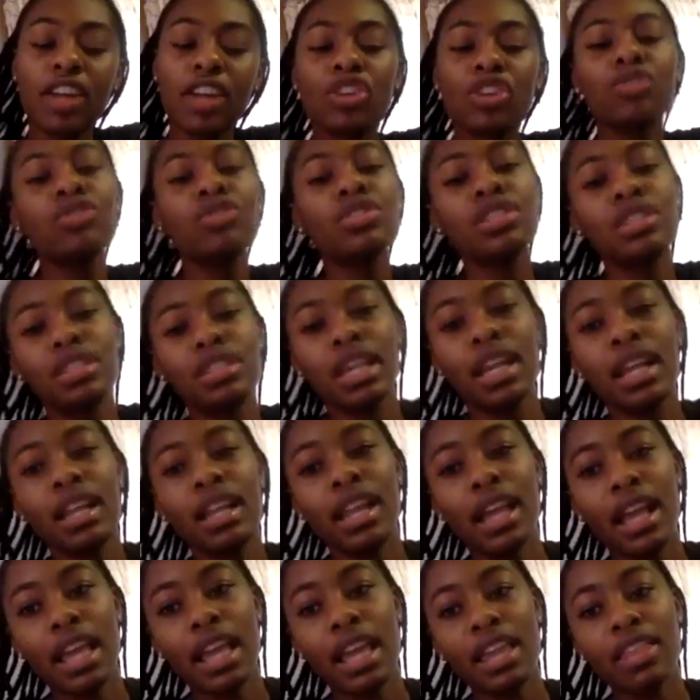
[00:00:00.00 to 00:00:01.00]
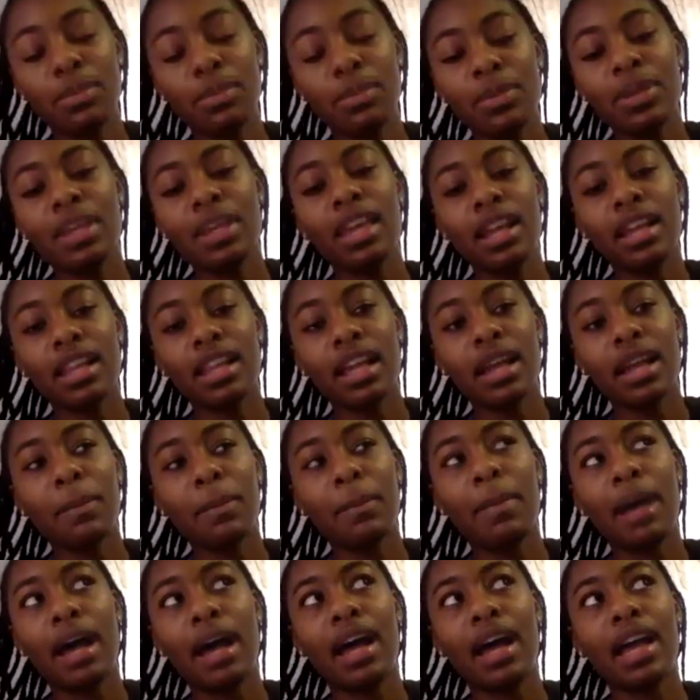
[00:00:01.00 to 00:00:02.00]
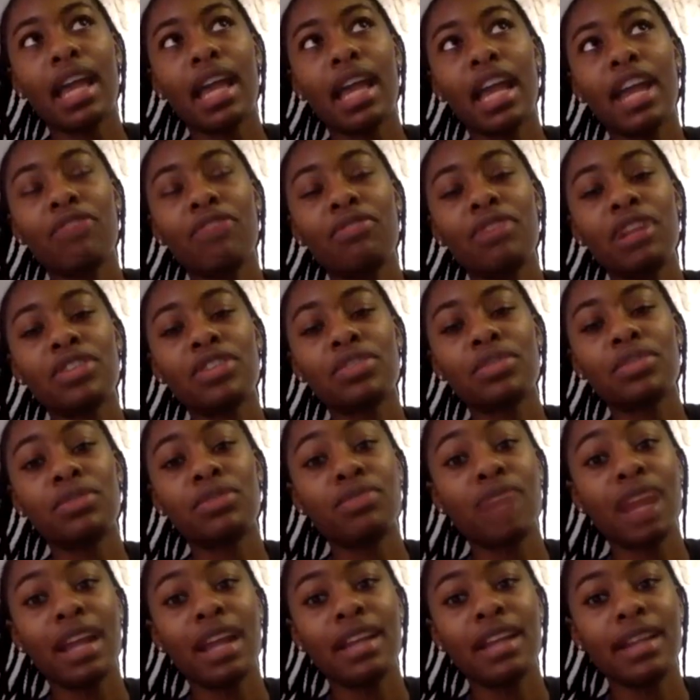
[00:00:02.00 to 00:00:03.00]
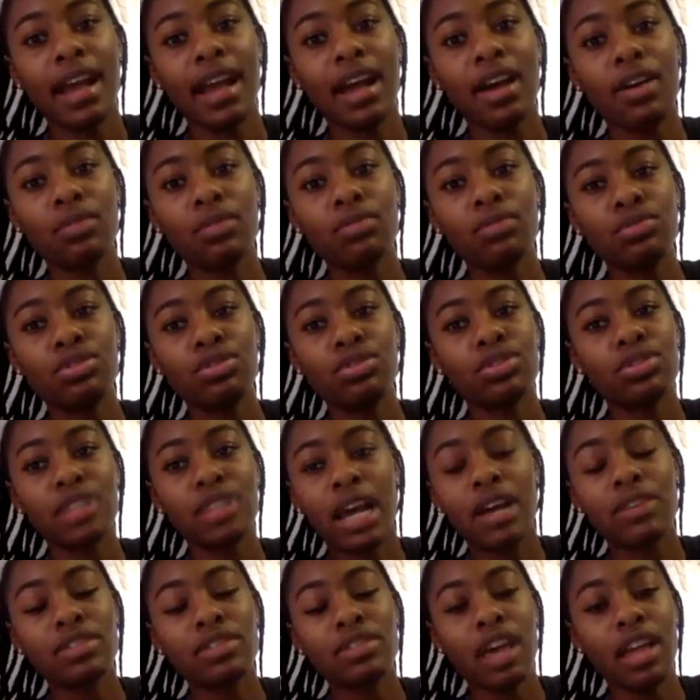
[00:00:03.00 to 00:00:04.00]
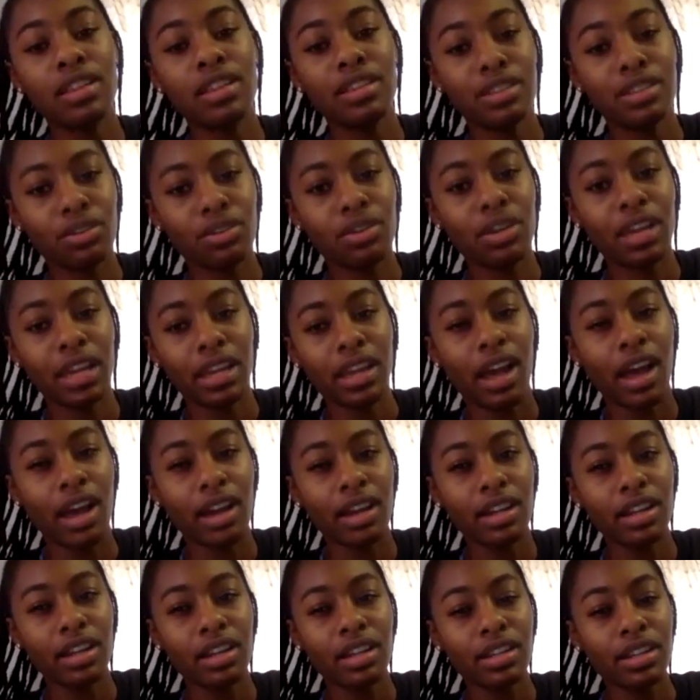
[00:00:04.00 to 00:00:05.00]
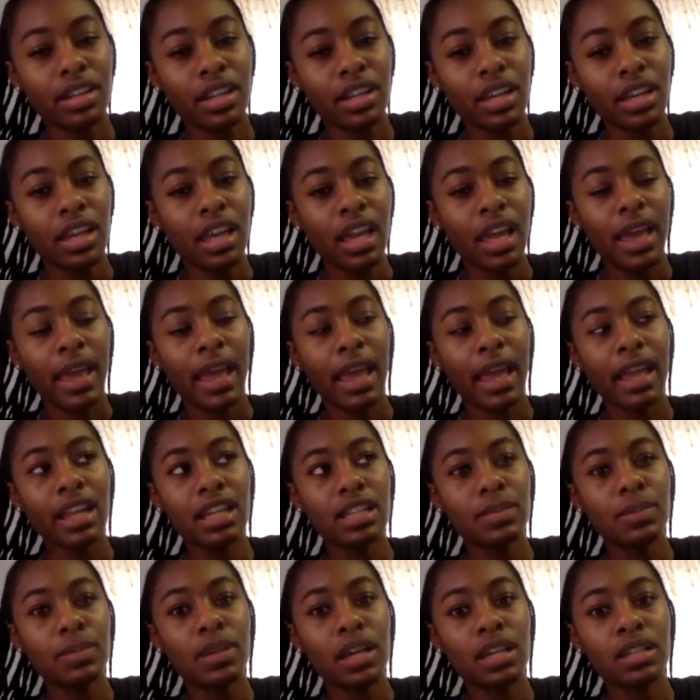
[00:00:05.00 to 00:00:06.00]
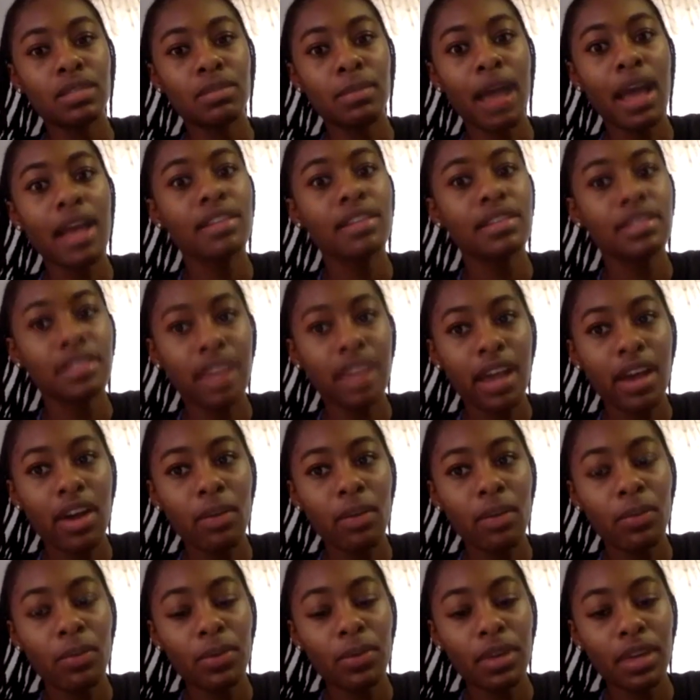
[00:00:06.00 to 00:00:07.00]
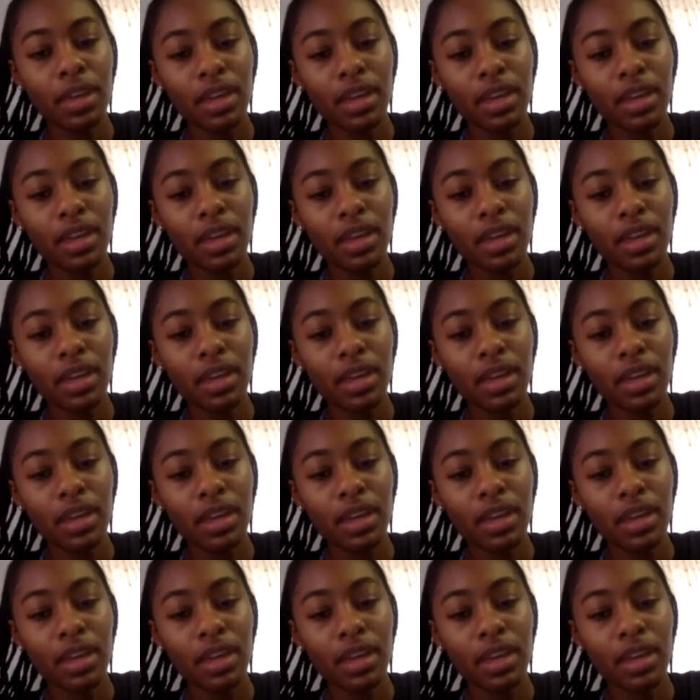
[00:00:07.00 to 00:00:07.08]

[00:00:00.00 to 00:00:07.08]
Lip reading: you just said, like in the beginning, like my hair regimen right now just sounds a little chaotic. And it's because my scalp